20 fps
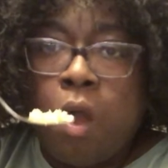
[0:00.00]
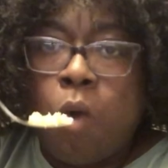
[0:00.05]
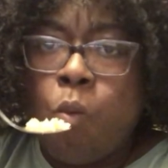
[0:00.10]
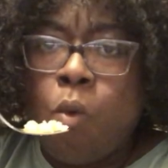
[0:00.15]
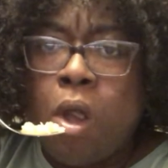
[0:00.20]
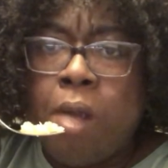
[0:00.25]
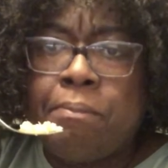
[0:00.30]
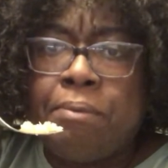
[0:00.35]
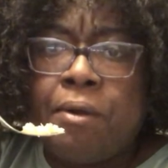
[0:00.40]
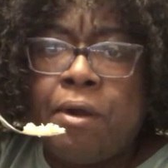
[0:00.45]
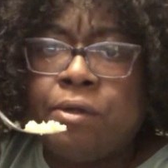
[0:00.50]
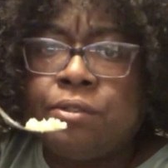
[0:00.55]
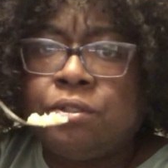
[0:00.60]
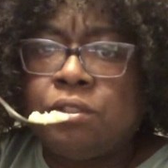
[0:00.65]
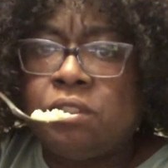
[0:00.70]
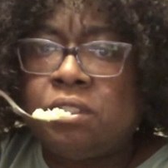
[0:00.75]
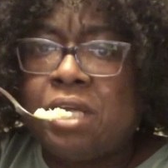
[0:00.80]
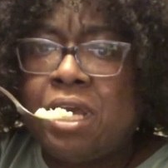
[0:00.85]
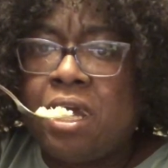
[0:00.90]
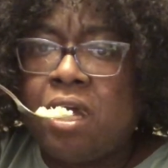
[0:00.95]
one
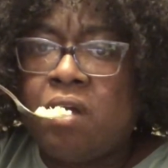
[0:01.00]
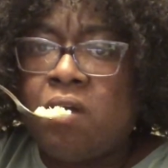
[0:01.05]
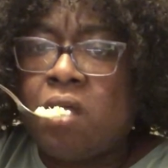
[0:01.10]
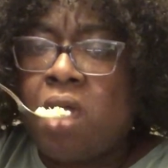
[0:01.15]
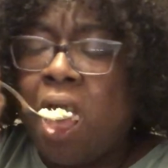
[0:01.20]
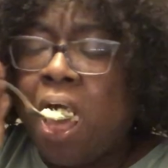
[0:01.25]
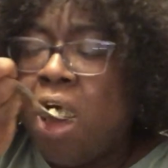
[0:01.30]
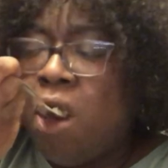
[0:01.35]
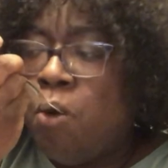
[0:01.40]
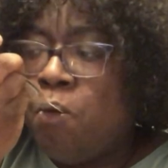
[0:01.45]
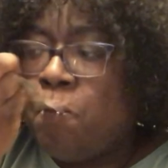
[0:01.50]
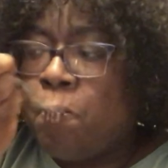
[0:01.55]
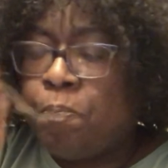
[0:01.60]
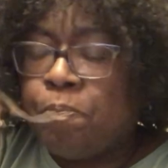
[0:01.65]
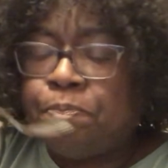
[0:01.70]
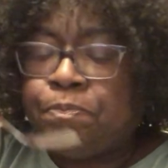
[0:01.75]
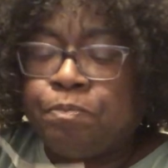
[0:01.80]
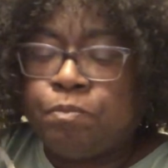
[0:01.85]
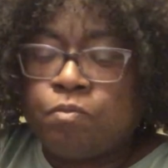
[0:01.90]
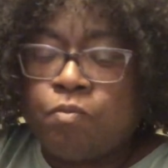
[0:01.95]
person down
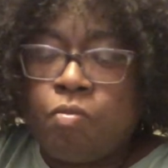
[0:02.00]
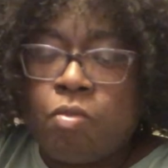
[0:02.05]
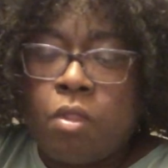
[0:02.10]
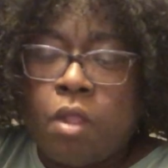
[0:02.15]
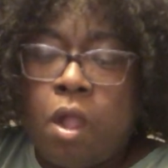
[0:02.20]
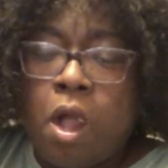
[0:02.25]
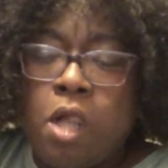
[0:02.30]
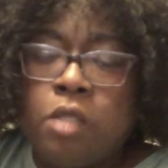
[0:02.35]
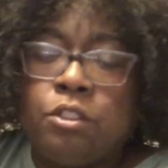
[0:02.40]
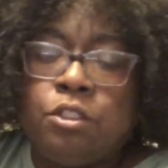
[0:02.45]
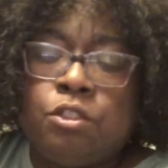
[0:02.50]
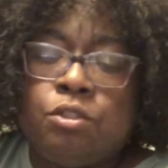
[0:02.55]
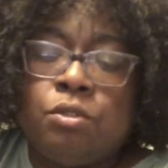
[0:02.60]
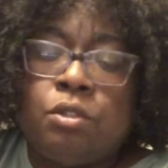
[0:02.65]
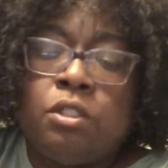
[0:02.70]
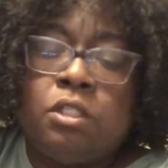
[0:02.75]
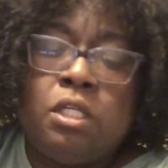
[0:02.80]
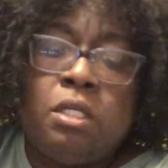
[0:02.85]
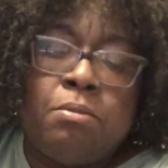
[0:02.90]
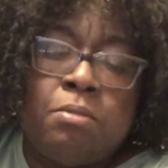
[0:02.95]
into
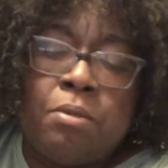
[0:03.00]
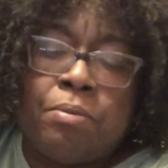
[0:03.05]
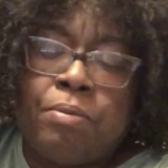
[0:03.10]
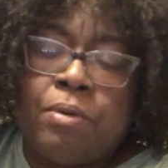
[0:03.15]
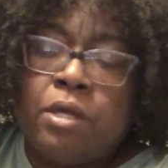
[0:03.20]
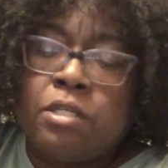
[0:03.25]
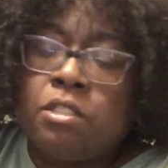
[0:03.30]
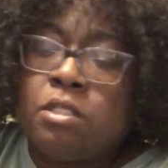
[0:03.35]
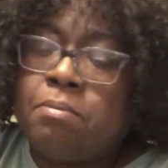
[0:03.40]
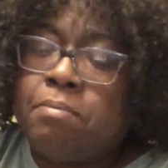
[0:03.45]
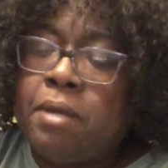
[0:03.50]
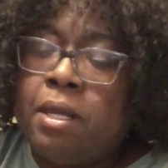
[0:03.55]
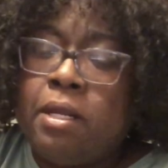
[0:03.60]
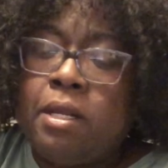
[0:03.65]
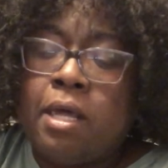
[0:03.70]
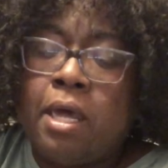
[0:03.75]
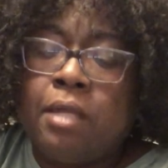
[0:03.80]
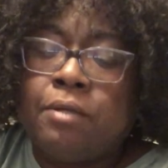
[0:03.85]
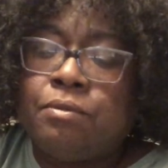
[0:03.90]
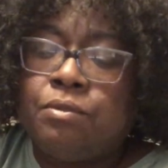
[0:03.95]
a deep depression may
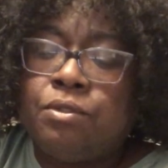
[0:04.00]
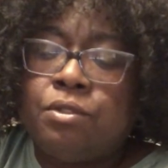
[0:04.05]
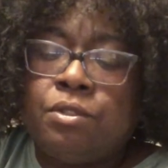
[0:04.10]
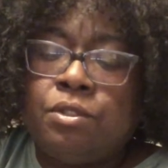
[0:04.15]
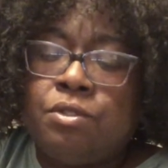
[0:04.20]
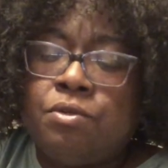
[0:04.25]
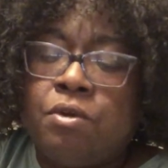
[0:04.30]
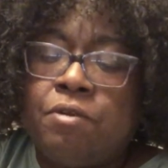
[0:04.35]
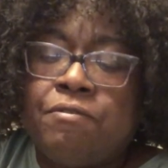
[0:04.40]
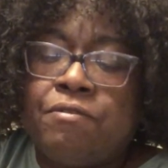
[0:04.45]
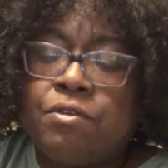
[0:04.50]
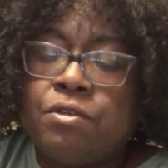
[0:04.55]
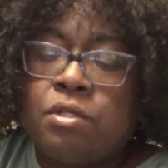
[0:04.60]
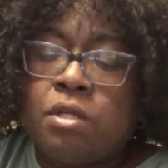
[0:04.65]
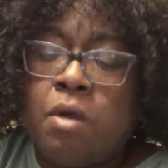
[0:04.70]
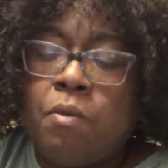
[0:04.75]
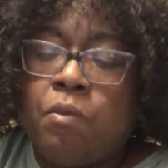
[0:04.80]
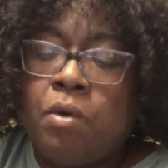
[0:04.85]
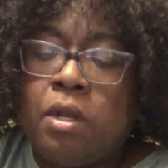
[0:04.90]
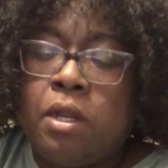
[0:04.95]
not do it for
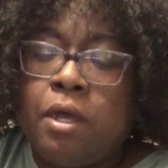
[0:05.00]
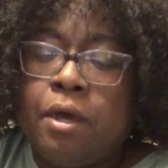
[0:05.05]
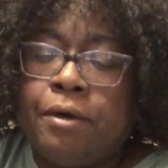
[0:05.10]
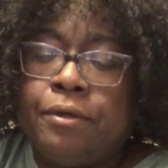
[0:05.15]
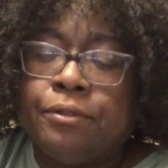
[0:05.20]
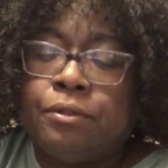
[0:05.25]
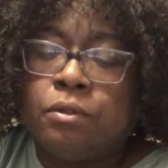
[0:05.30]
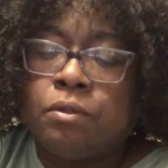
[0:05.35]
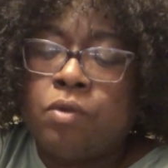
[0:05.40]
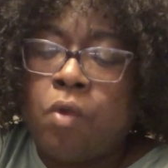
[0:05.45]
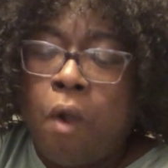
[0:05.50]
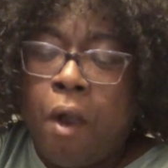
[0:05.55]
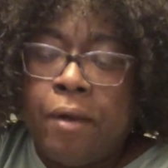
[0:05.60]
someone else.